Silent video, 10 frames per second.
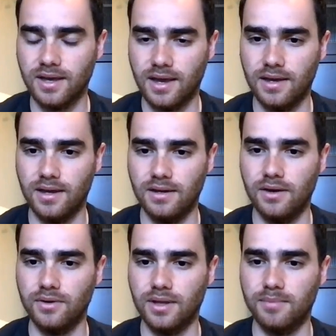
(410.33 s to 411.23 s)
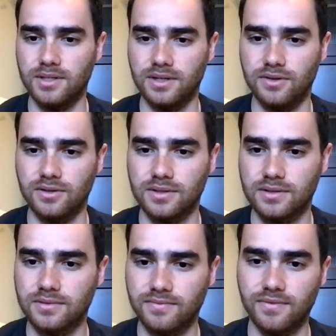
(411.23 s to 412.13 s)
and knowing that
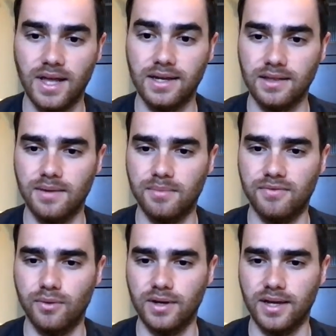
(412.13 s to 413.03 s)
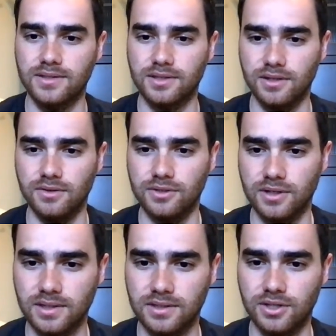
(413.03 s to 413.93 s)
materials flagging them before it gets to the
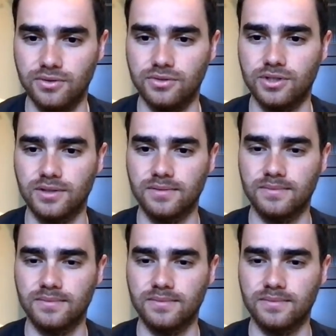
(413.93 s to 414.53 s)
user is huge.